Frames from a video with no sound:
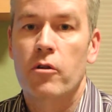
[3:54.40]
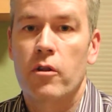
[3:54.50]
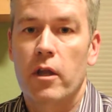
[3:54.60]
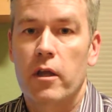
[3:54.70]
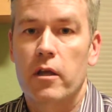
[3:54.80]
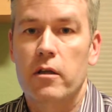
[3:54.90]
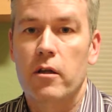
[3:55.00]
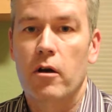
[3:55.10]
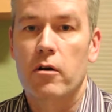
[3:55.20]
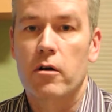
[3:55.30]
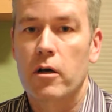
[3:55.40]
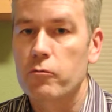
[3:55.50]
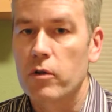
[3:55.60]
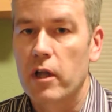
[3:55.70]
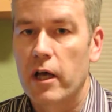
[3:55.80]
They are
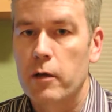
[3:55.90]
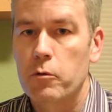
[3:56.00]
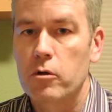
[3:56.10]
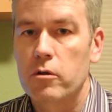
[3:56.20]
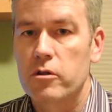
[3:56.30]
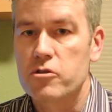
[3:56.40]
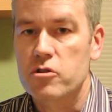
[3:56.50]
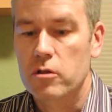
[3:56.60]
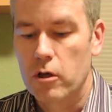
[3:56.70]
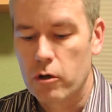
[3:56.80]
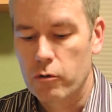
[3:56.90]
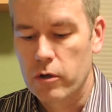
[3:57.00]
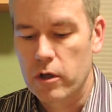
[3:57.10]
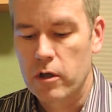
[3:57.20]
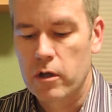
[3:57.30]
unreliable, they're slow.
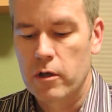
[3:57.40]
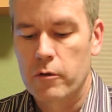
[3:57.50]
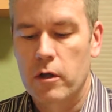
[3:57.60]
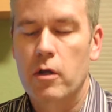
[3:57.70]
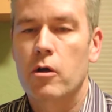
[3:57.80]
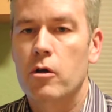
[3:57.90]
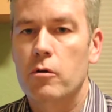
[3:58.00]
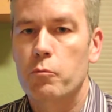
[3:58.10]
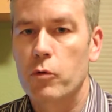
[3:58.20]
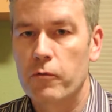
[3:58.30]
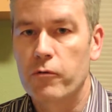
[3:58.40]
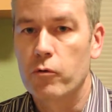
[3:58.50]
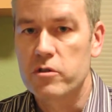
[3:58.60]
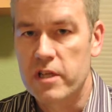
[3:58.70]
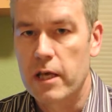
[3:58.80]
Move to
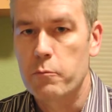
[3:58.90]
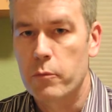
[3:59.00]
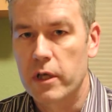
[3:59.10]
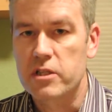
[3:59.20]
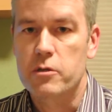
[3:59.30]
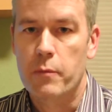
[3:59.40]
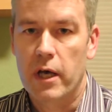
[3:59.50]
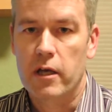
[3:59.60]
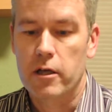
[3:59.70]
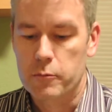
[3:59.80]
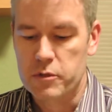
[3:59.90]
a tape-based backup